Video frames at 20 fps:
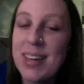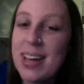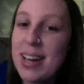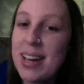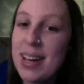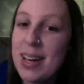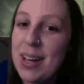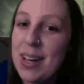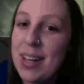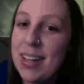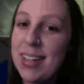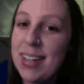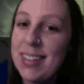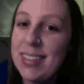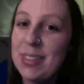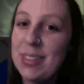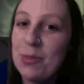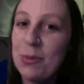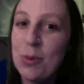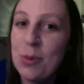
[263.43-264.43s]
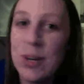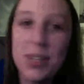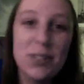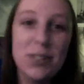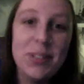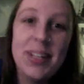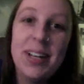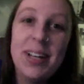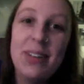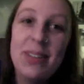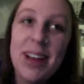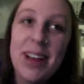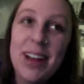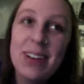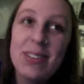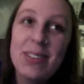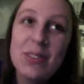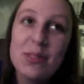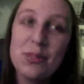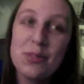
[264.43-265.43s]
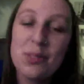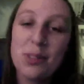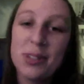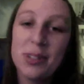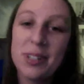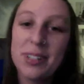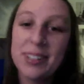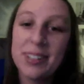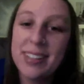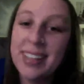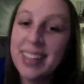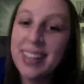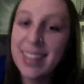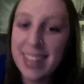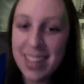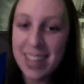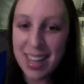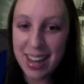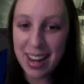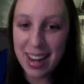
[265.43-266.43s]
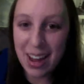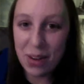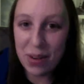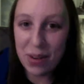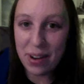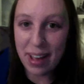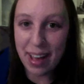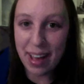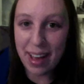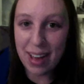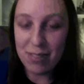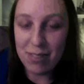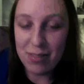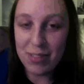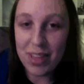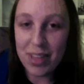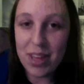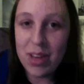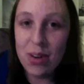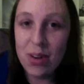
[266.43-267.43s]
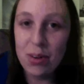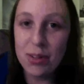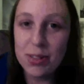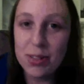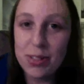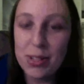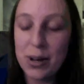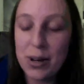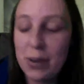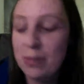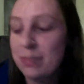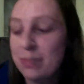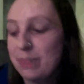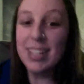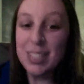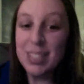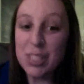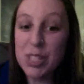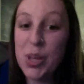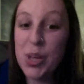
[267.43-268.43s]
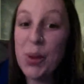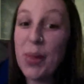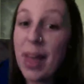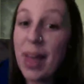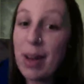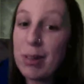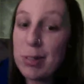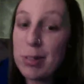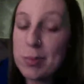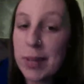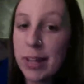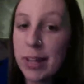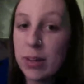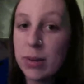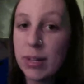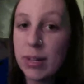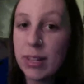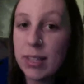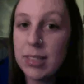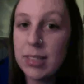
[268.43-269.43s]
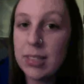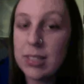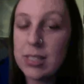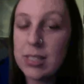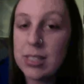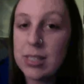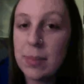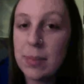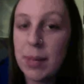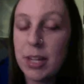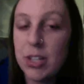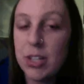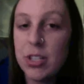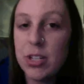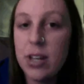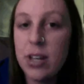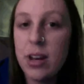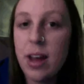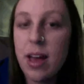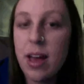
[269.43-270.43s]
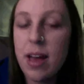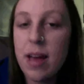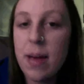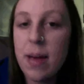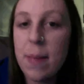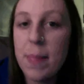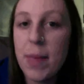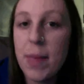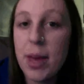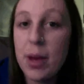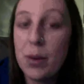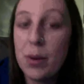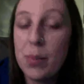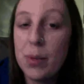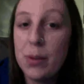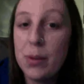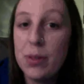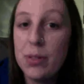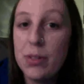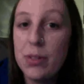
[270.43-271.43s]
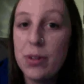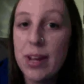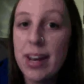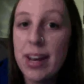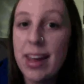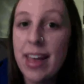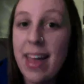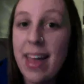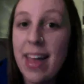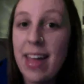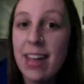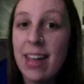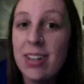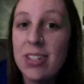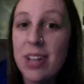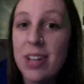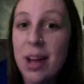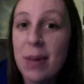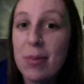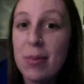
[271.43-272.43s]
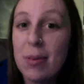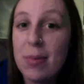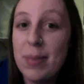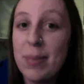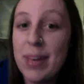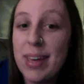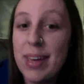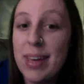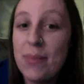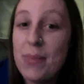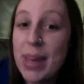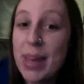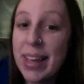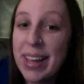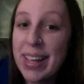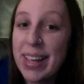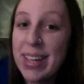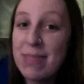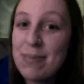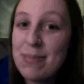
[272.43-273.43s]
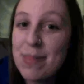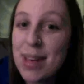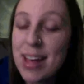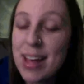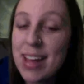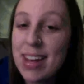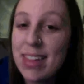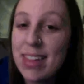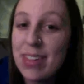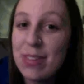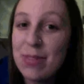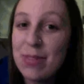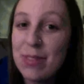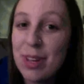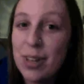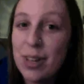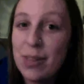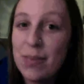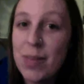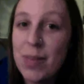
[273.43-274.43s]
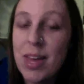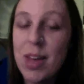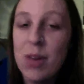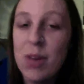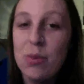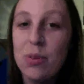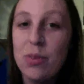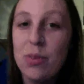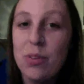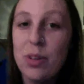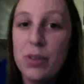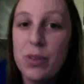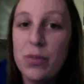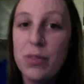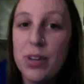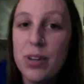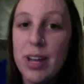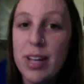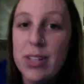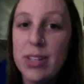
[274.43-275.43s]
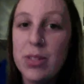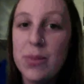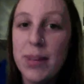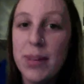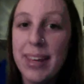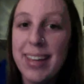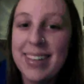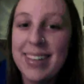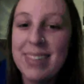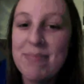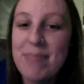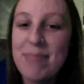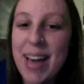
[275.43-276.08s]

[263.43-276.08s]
uh, wandering around for an hour and a half or so. So that was my quick little summation. Um, I hope you enjoyed it, and I will be picking up another film review for next week.